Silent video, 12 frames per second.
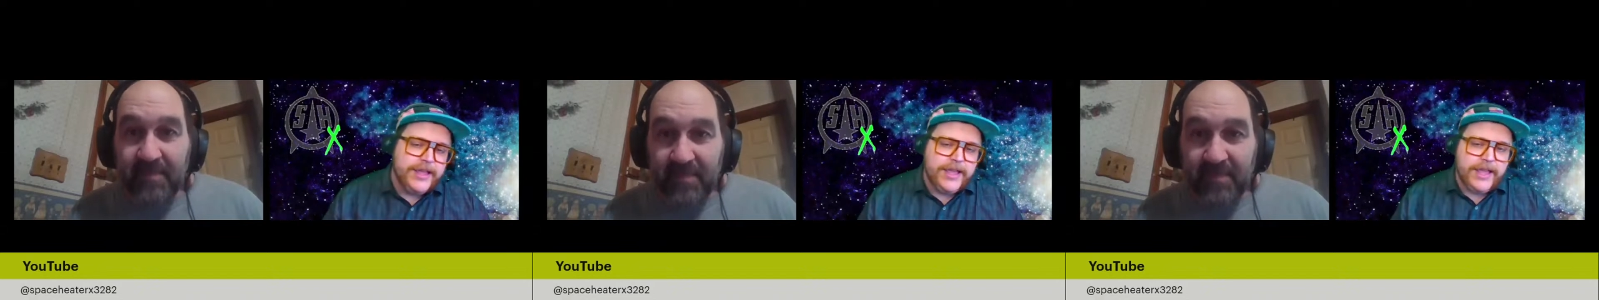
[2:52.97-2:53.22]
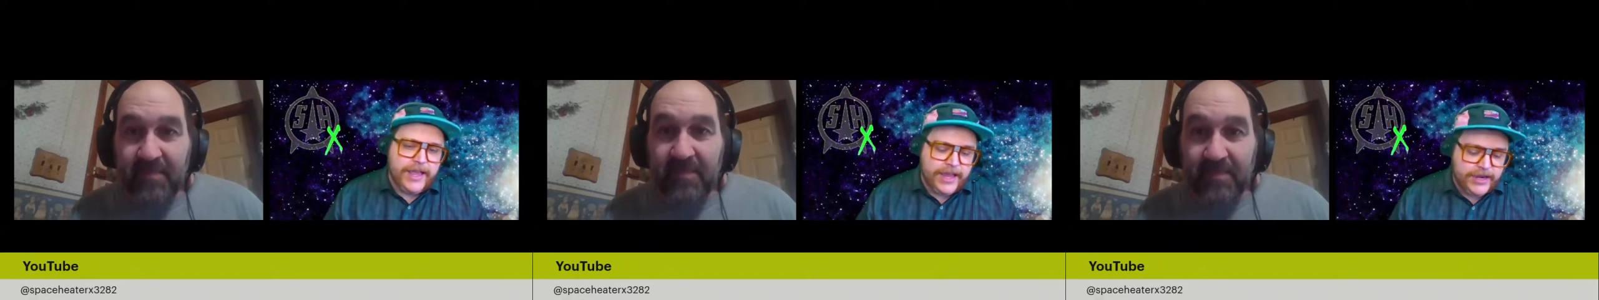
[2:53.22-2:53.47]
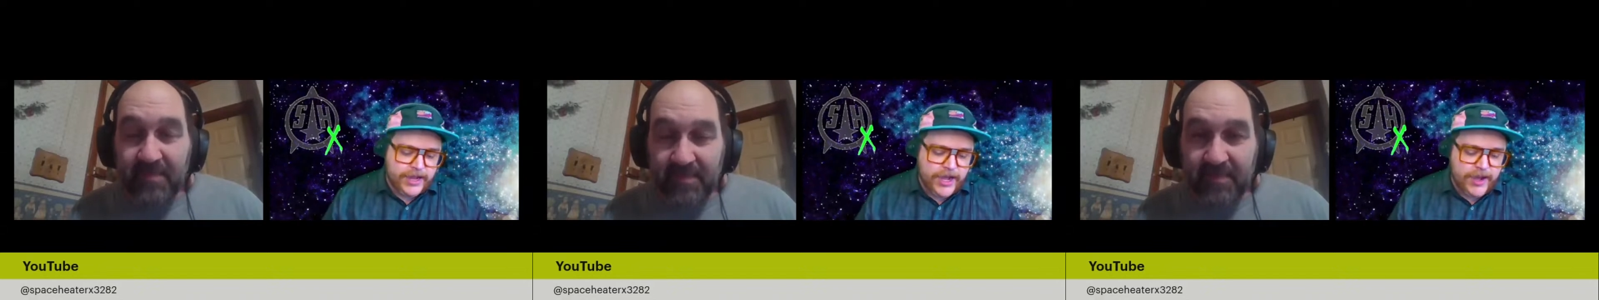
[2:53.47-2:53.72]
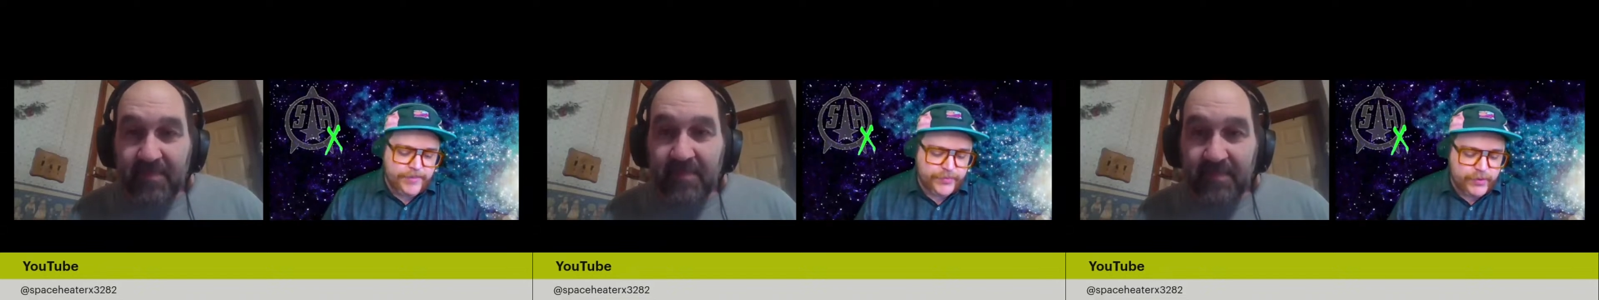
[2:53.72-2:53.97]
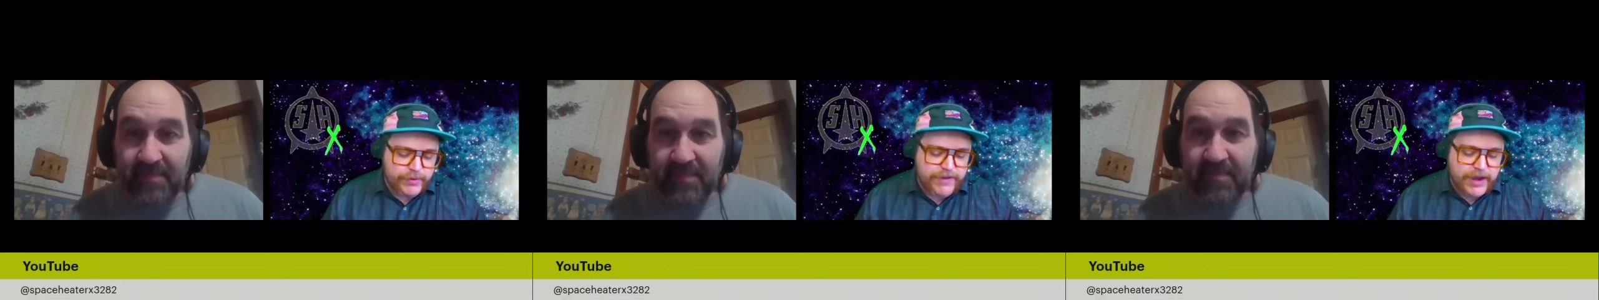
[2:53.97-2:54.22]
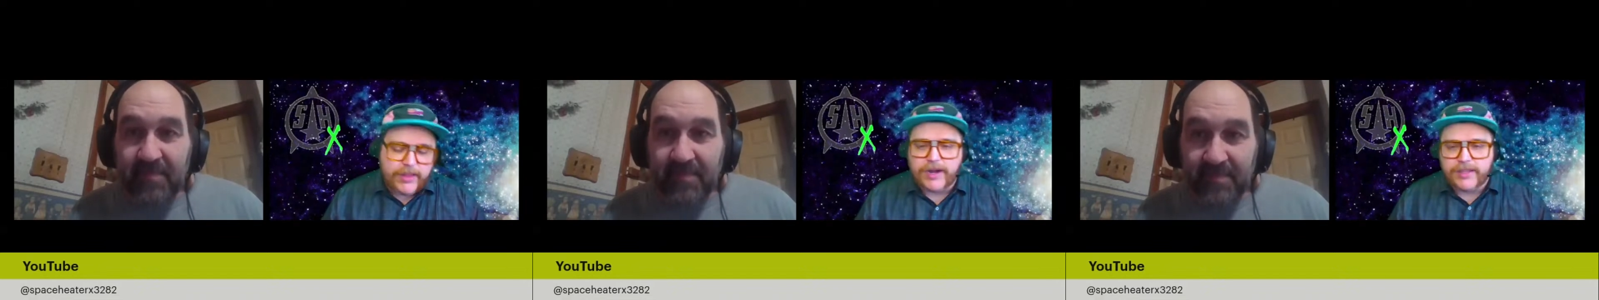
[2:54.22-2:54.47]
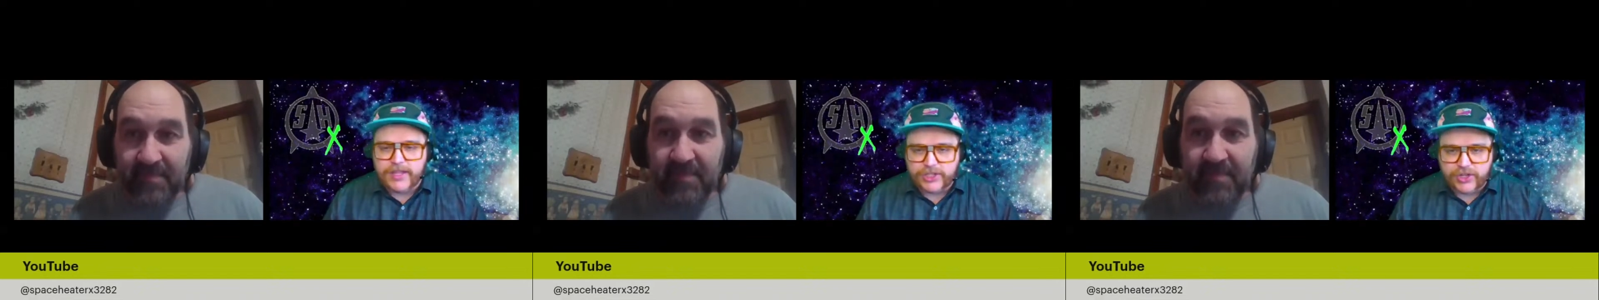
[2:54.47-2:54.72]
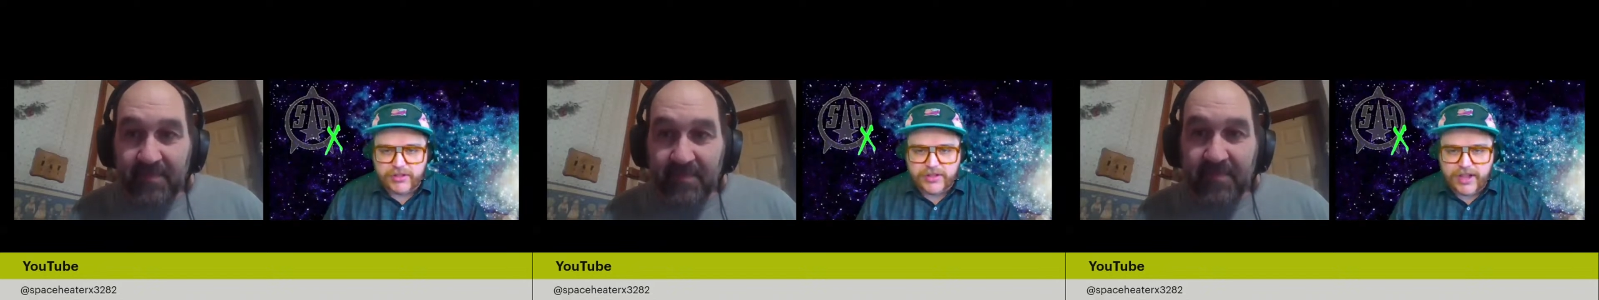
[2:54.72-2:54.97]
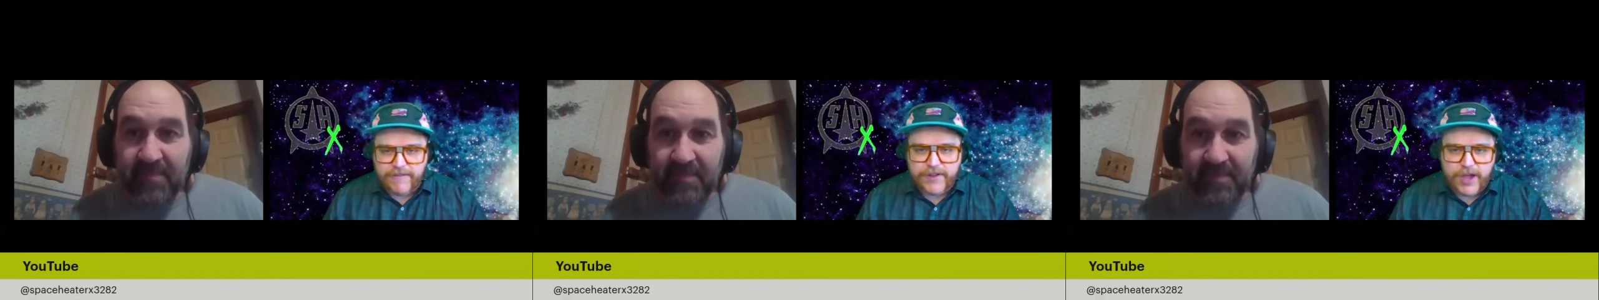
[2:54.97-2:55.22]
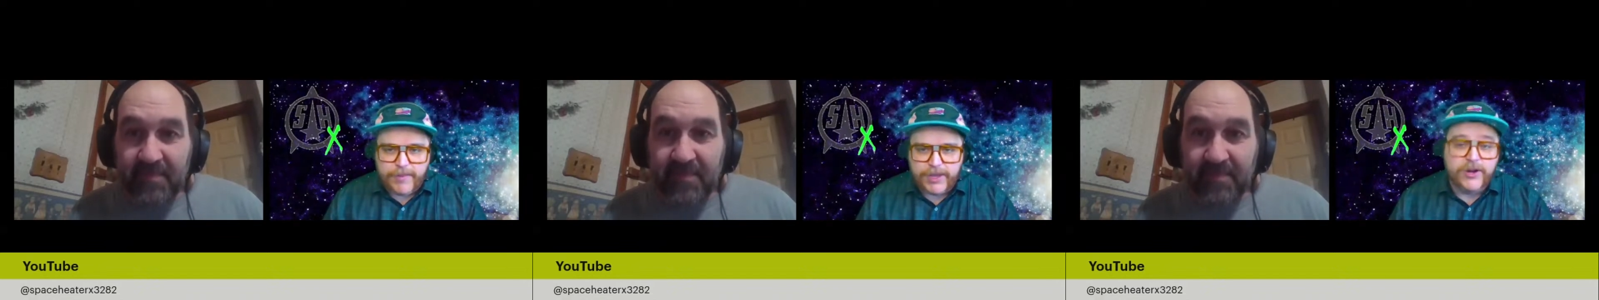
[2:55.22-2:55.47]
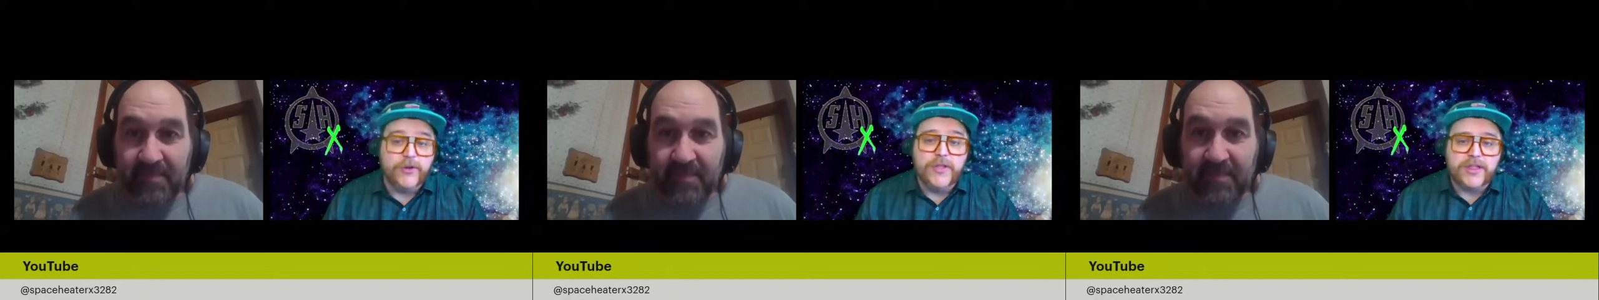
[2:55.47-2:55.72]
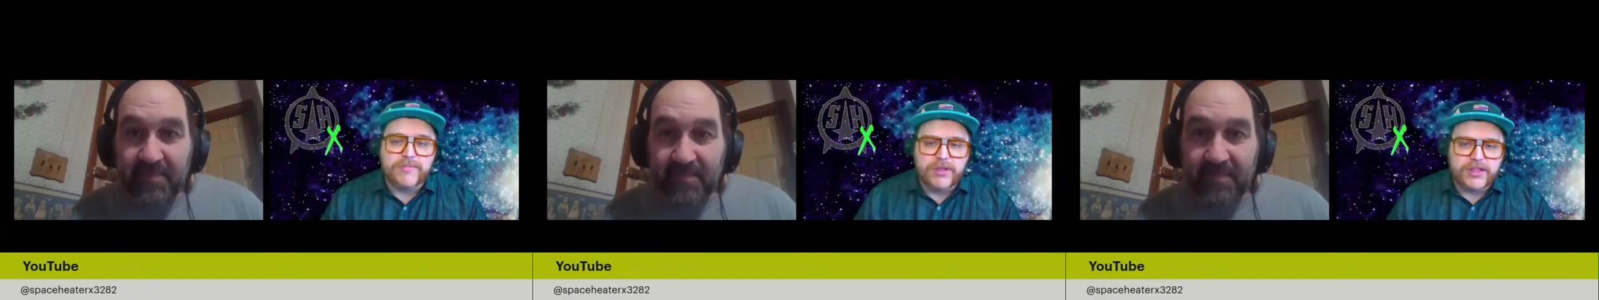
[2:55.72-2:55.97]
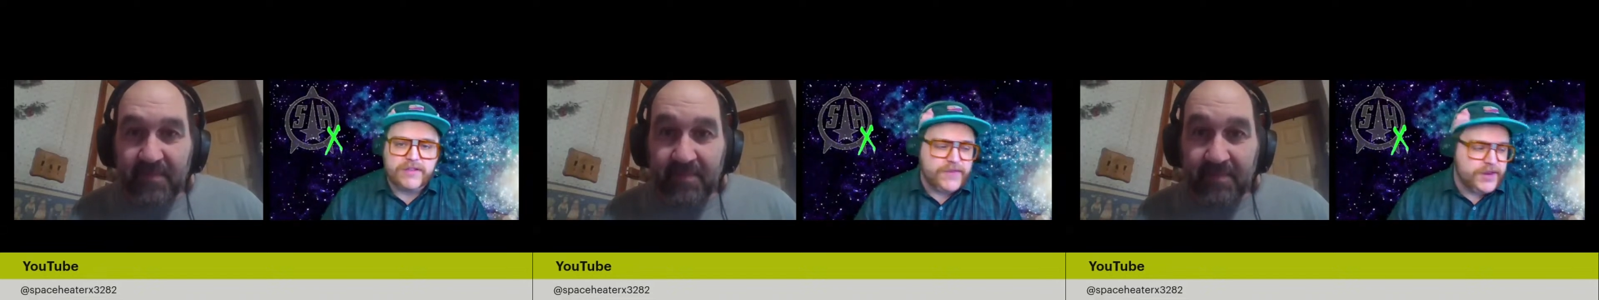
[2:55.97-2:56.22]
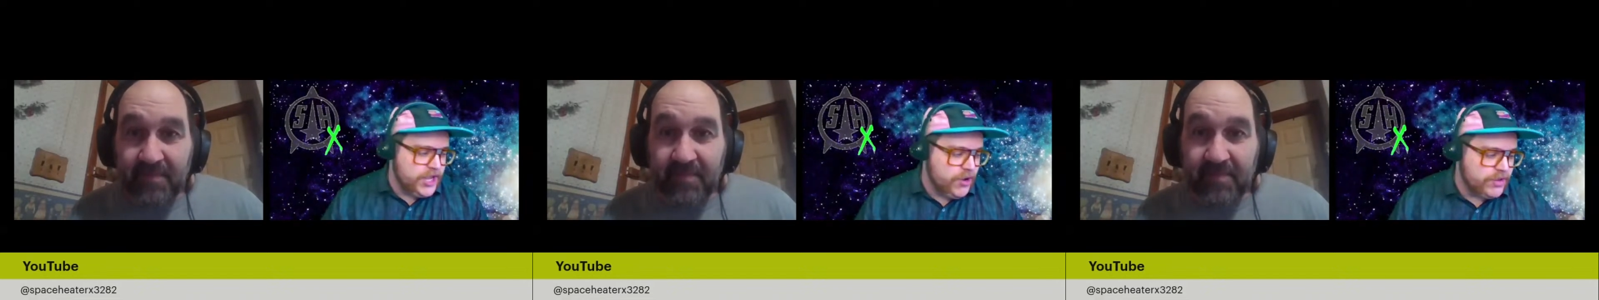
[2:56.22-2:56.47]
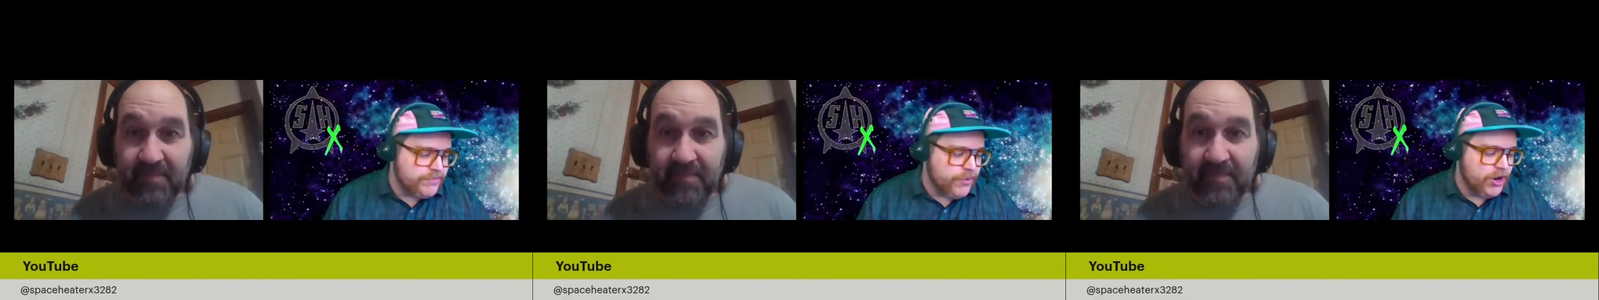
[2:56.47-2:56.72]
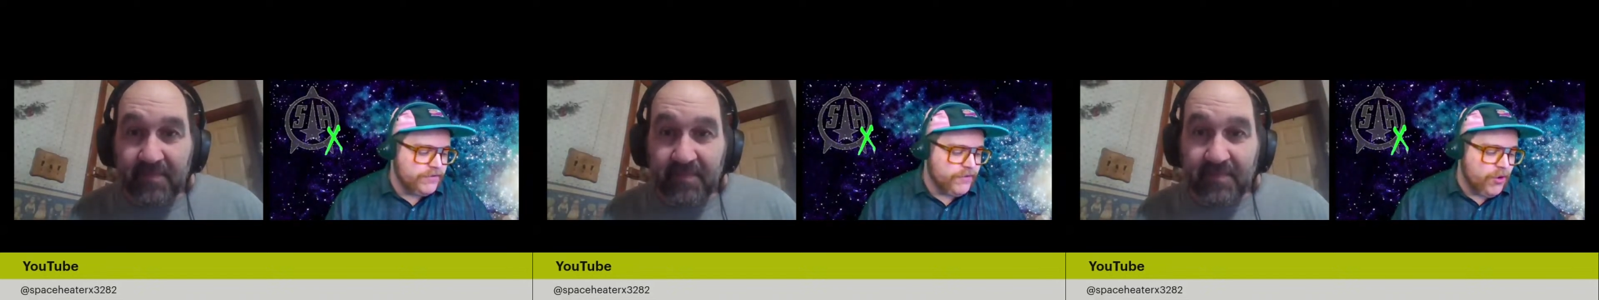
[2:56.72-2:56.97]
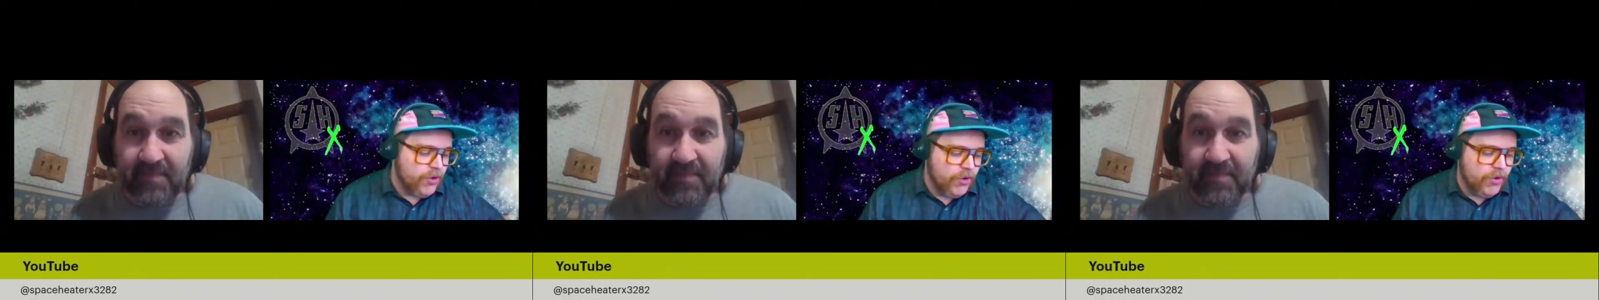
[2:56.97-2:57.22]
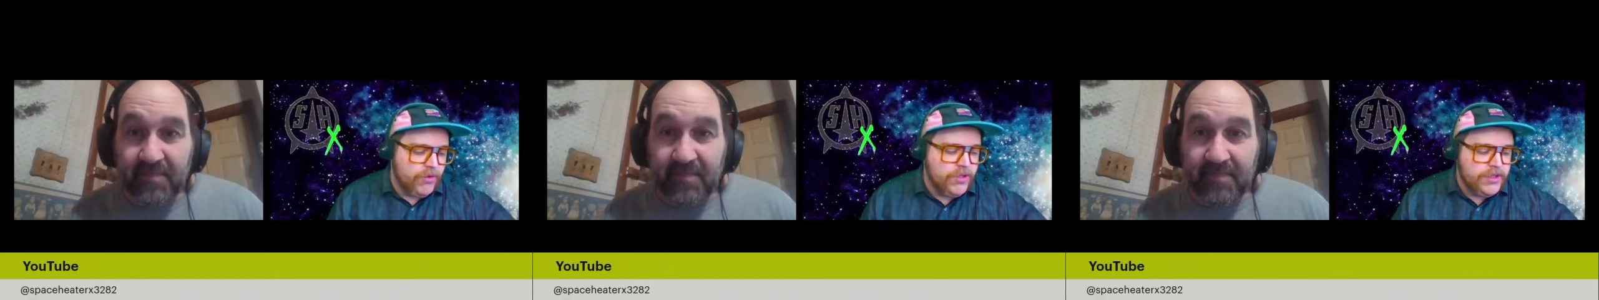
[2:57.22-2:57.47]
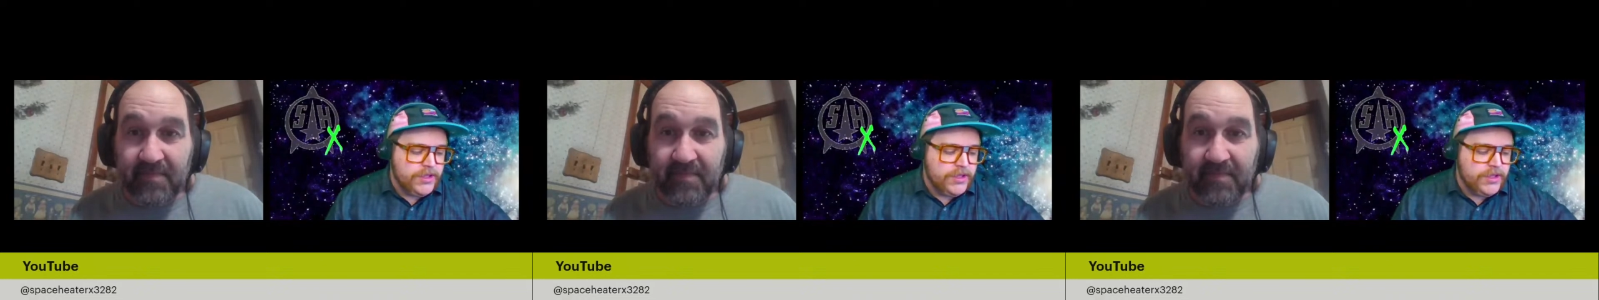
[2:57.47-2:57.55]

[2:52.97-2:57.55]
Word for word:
Speaker 1: And um, we've got a lot of digital stuff coming. You know, this music video is part of a whole